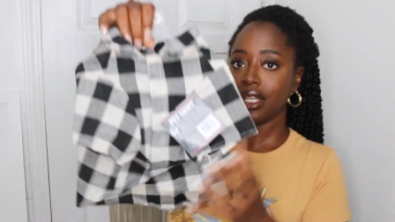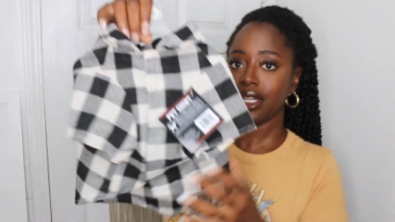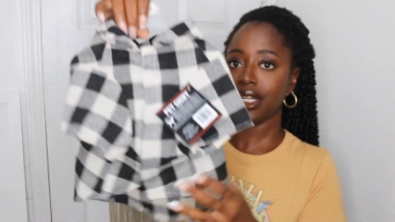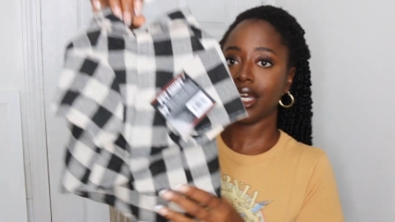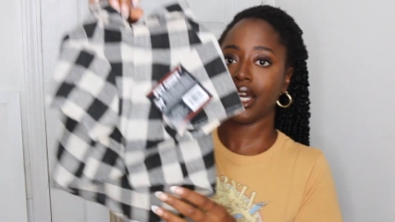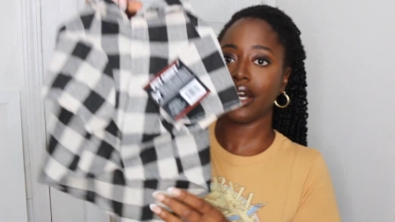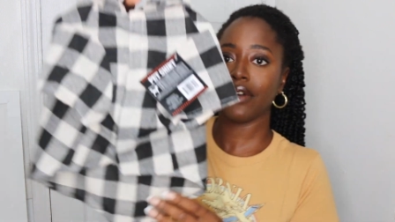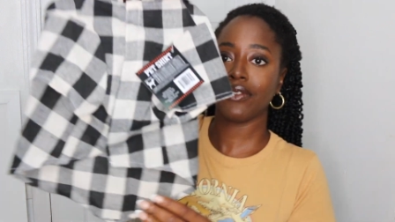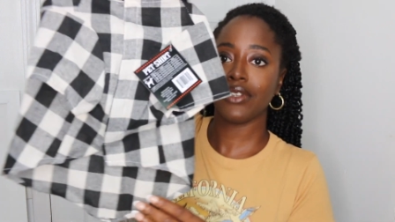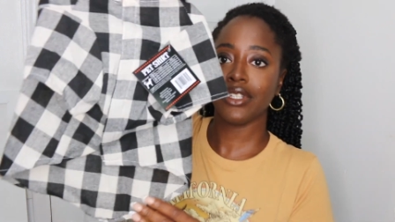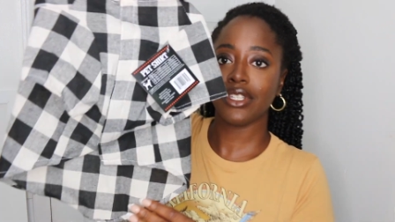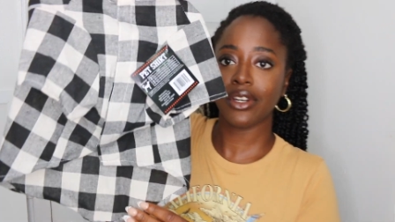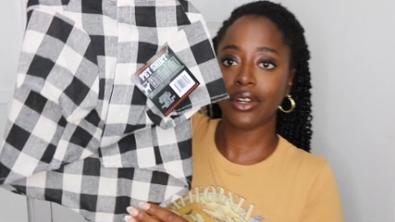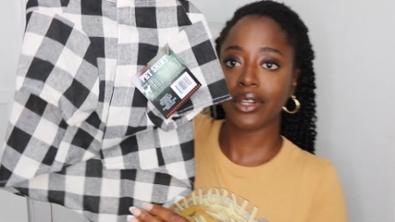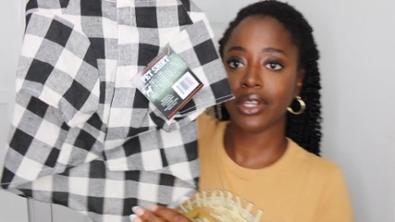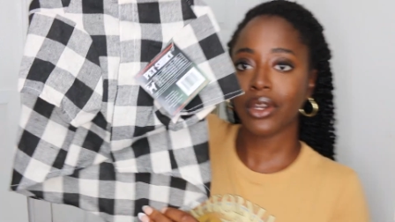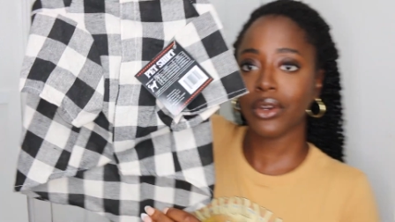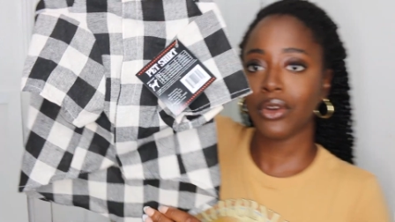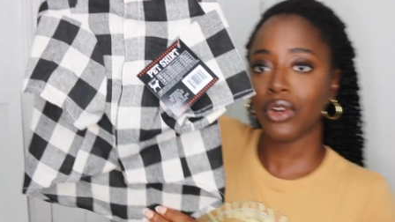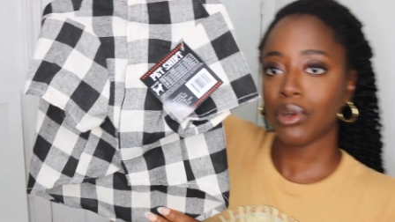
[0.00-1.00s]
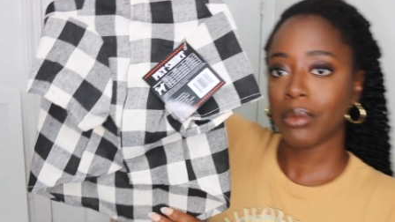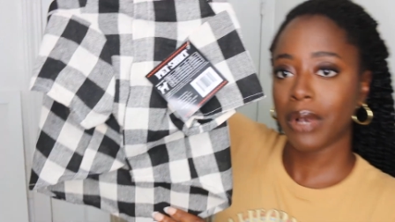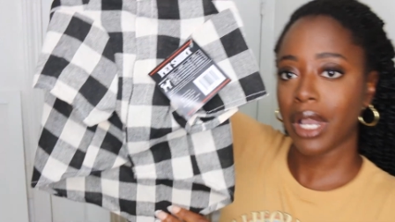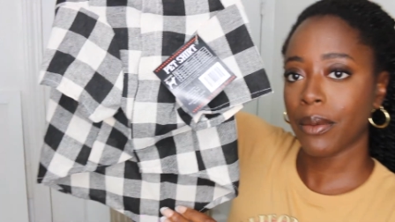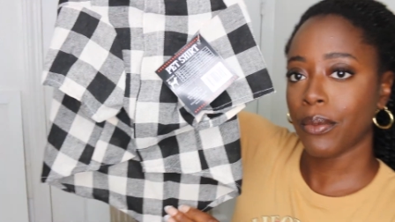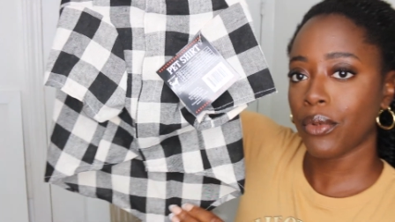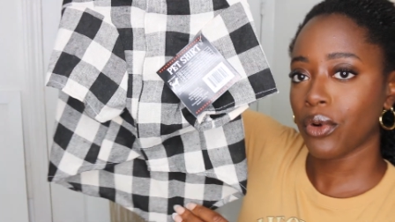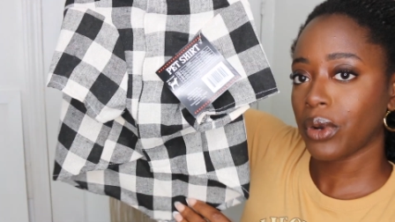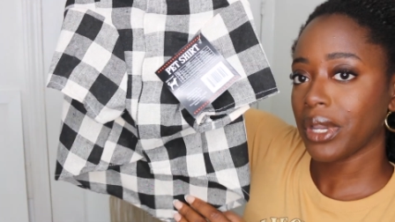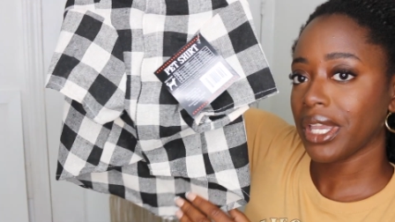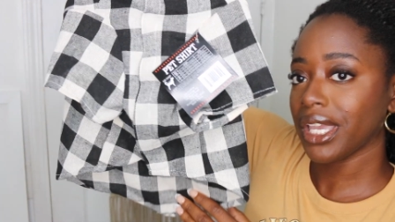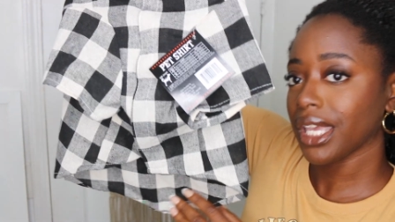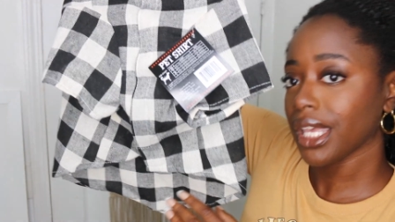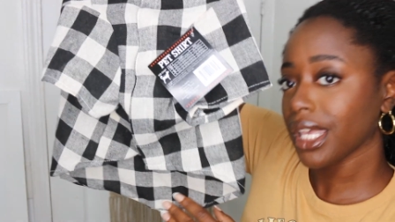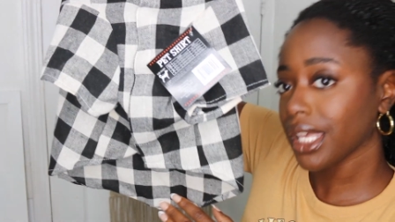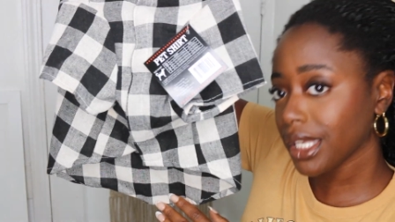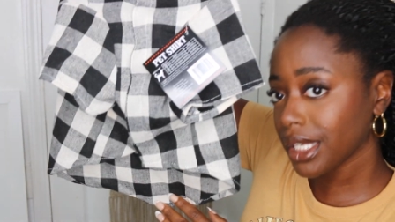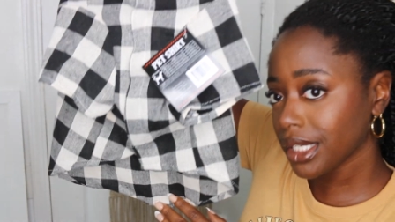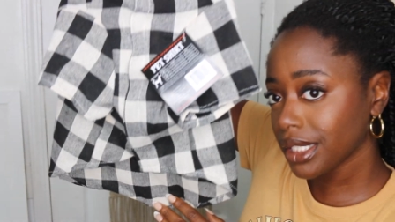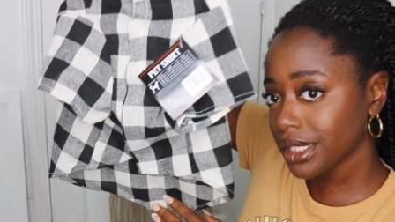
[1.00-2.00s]
Now, if you don't know who my boy
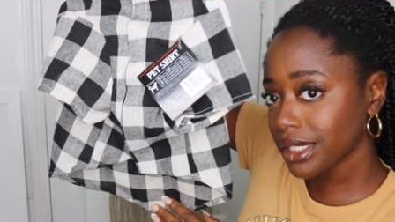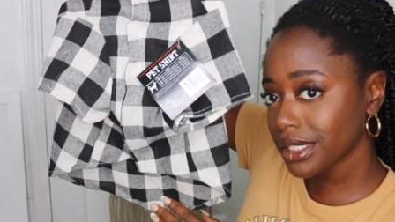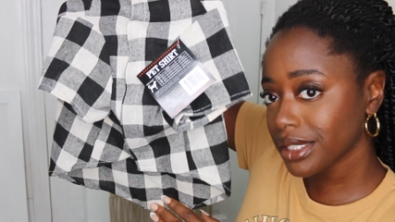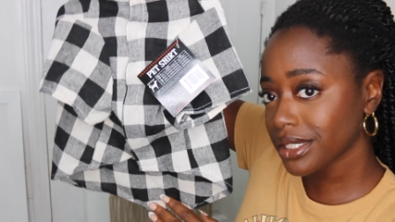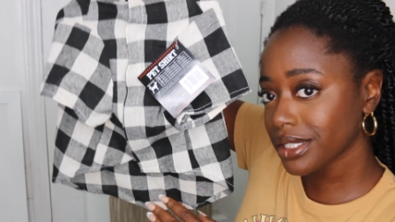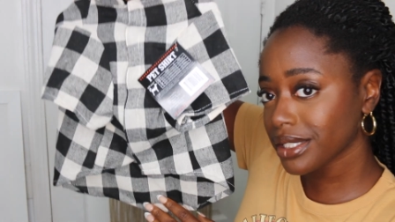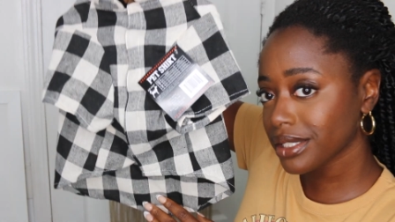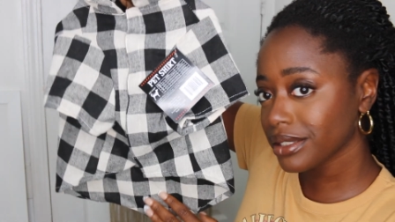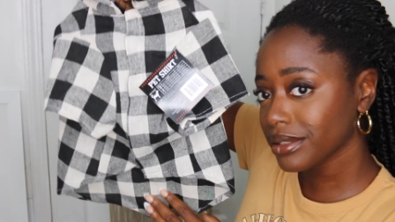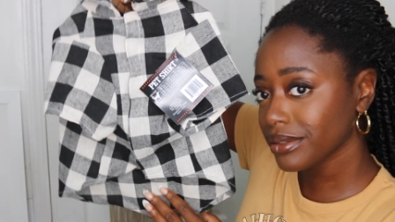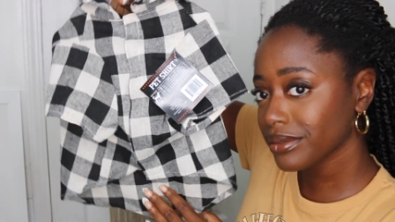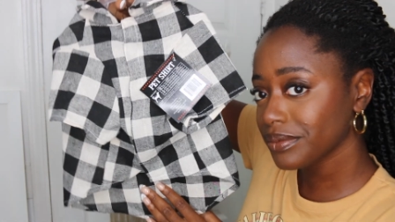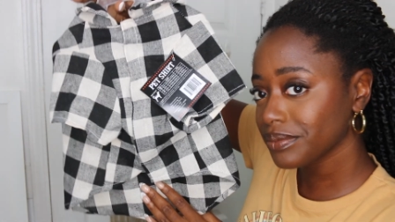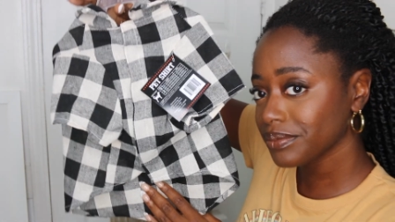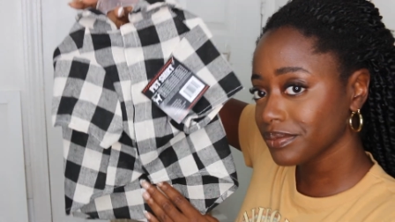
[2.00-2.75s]
is,